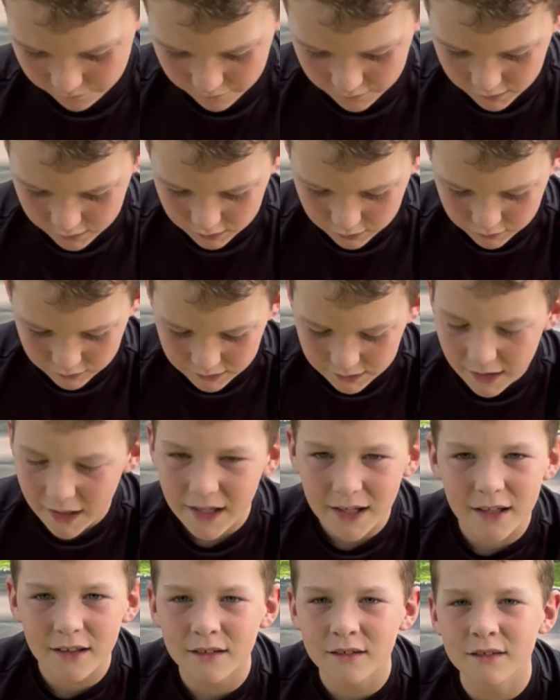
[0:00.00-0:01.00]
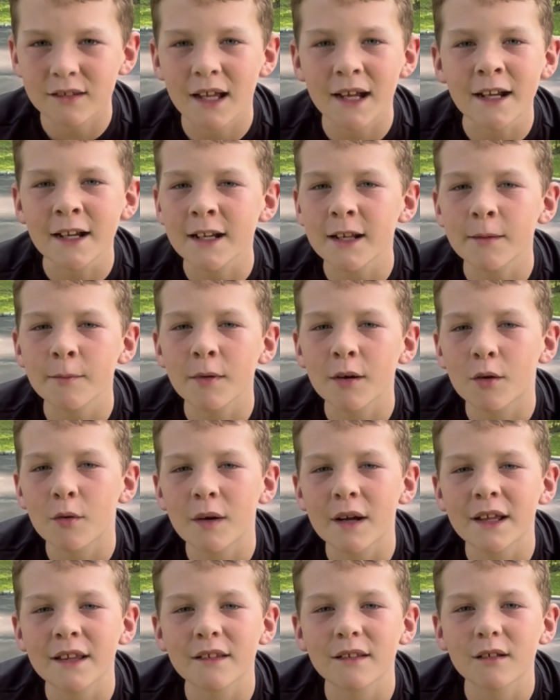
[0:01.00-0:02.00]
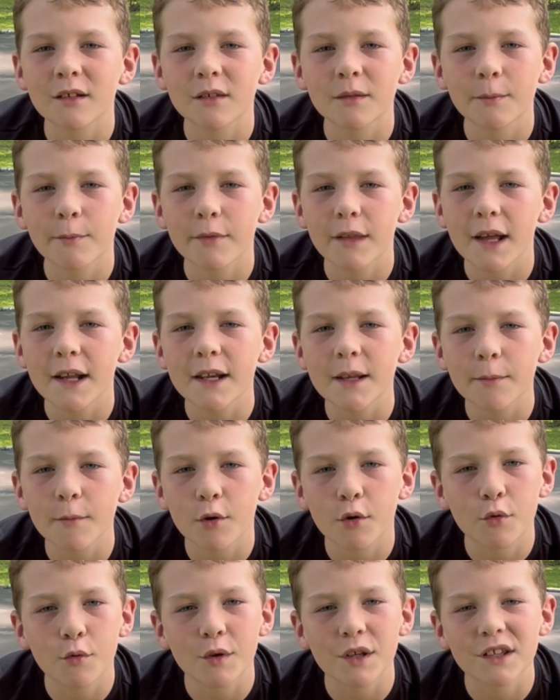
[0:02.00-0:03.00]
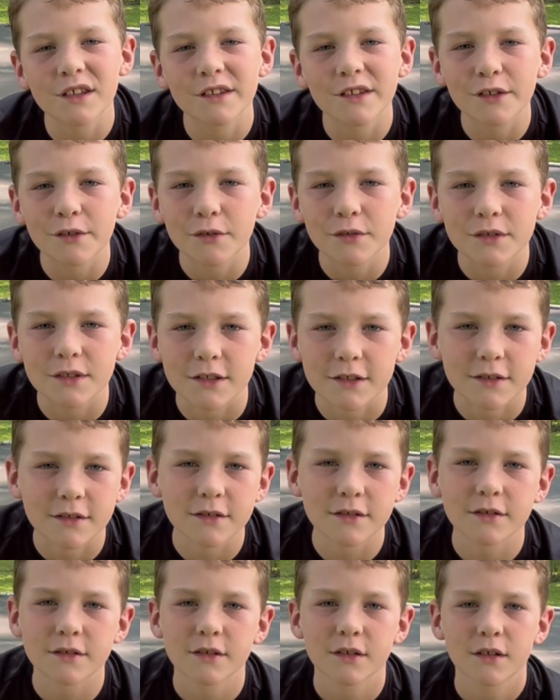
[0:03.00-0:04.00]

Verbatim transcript: so say Lightning McQueen, Lightning McQueen loses.